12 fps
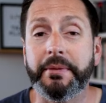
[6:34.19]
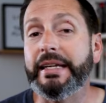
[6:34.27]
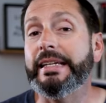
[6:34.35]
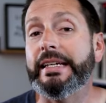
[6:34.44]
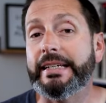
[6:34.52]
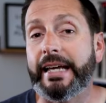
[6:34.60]

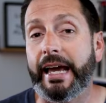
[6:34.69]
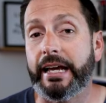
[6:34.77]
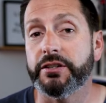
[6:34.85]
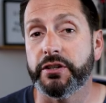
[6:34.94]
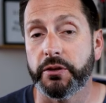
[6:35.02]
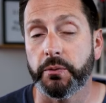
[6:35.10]
median
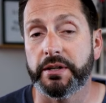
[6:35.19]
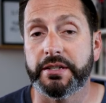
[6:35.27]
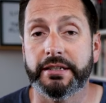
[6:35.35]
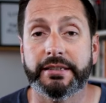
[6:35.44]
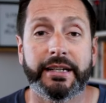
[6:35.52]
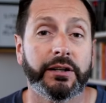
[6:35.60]
age of the
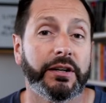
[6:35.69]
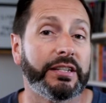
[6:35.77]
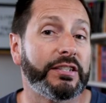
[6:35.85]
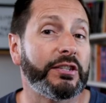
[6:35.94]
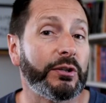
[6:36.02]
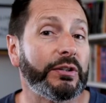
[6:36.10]
resident there
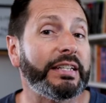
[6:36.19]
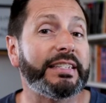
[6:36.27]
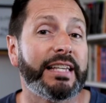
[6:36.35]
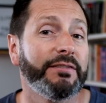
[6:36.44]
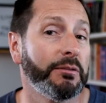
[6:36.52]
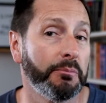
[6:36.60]
is
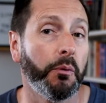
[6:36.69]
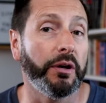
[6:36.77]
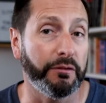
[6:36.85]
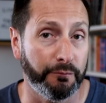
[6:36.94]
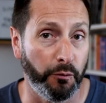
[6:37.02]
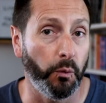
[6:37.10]

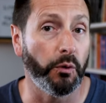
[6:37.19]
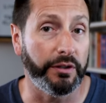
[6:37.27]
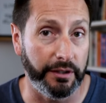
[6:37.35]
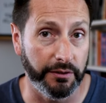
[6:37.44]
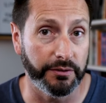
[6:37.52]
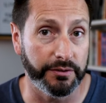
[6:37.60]

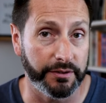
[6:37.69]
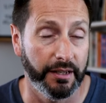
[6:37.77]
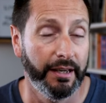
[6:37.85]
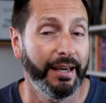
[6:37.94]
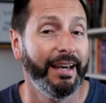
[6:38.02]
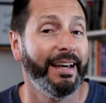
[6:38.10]
37.4 years.
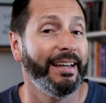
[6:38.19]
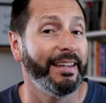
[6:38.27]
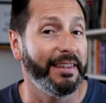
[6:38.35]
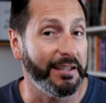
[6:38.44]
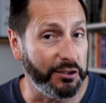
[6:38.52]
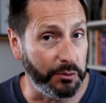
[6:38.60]

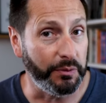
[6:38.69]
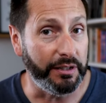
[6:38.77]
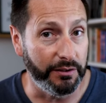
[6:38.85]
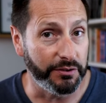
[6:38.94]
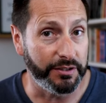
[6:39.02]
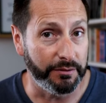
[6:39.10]
That's
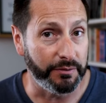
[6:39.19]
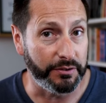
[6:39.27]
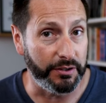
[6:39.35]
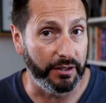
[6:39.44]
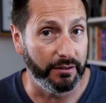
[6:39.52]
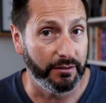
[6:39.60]
20 years
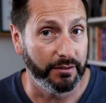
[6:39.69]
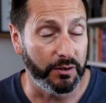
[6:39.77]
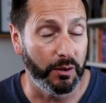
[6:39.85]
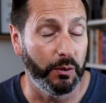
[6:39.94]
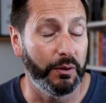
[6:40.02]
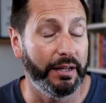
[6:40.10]
difference, y'all.
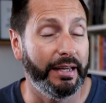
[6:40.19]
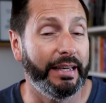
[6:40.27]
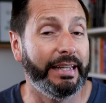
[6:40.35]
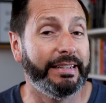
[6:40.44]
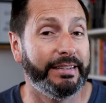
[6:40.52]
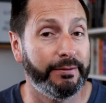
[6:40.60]
So
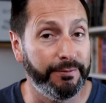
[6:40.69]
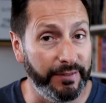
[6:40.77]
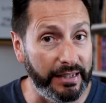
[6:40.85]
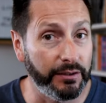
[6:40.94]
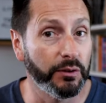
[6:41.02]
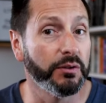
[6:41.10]
it
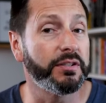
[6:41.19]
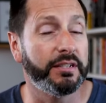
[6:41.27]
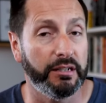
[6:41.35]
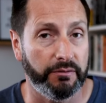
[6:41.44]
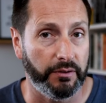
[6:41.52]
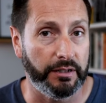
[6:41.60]
feels
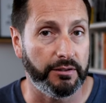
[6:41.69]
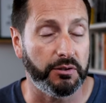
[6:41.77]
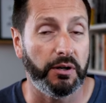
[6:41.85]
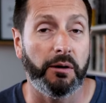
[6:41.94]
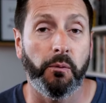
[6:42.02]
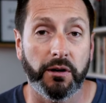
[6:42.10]
different. So
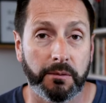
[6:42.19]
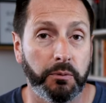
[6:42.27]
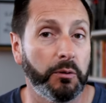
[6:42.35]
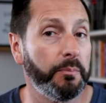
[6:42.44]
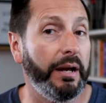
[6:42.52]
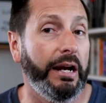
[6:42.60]
I wanna
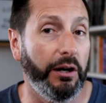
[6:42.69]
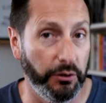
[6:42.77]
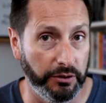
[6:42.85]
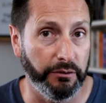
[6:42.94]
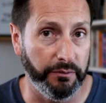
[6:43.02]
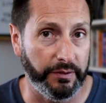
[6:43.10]
prepare
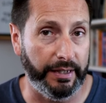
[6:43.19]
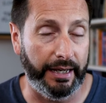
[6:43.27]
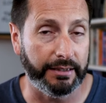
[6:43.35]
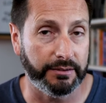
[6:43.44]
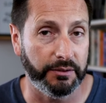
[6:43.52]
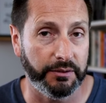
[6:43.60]
you for
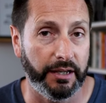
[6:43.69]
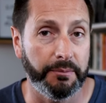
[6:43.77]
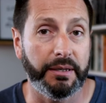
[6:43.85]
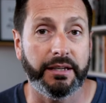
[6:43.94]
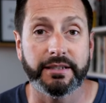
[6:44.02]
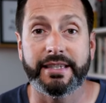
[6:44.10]
that, okay?
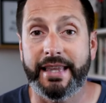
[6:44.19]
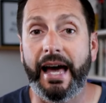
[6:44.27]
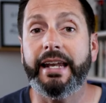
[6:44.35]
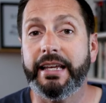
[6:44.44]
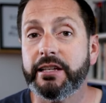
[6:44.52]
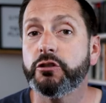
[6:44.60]
Because
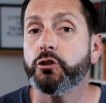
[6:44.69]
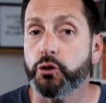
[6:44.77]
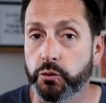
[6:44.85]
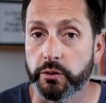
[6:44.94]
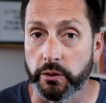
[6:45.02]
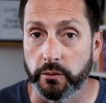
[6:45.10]
that is
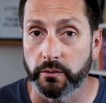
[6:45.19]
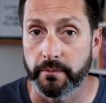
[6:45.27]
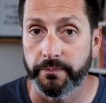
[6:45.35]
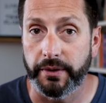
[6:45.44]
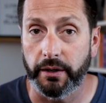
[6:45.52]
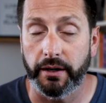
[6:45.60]
true
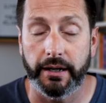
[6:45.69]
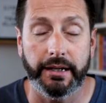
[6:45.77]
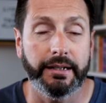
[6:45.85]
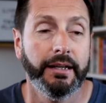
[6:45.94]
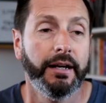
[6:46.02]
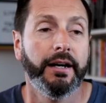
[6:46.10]
all
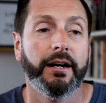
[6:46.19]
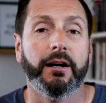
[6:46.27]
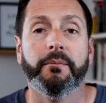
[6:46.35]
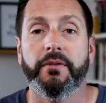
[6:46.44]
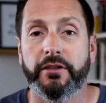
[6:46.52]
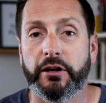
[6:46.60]
right?
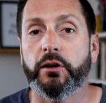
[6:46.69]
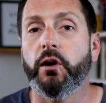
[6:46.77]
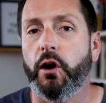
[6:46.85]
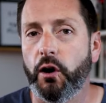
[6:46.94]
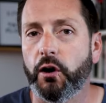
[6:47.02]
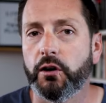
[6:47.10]
Um,
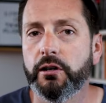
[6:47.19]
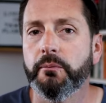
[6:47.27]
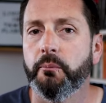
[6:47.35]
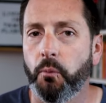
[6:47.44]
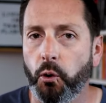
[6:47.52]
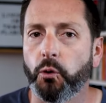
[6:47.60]
there are
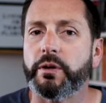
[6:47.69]
more